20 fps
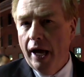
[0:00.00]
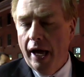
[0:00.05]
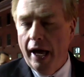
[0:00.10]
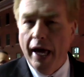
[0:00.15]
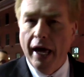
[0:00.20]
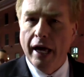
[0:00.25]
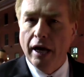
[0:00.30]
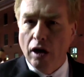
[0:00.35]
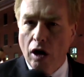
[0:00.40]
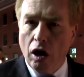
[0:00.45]

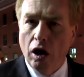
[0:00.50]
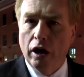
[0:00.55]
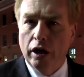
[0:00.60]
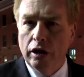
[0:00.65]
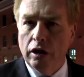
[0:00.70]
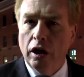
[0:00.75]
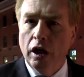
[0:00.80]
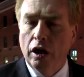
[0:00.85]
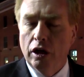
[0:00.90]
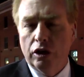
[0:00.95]
hang
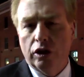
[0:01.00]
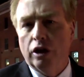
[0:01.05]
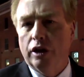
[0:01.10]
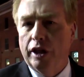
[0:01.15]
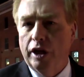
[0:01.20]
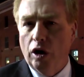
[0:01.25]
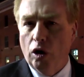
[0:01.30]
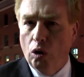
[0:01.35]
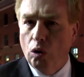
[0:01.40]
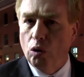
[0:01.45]
on to
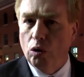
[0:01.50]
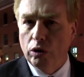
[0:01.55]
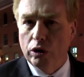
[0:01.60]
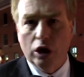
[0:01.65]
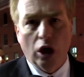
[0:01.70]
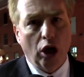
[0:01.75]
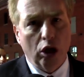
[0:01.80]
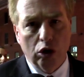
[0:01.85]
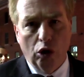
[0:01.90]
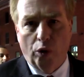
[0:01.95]
the
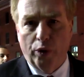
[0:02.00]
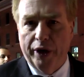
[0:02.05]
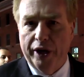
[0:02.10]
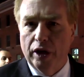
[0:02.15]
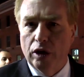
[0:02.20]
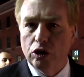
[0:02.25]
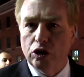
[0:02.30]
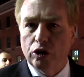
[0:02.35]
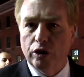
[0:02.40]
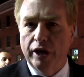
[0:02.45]
old
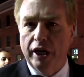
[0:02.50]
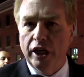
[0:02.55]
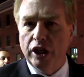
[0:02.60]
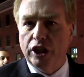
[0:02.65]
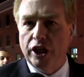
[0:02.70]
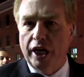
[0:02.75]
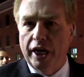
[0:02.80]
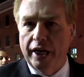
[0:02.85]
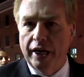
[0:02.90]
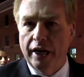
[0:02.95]
colonial
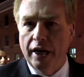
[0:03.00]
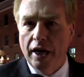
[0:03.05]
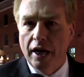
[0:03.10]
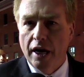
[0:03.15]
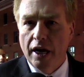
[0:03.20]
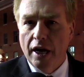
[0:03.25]
tradition?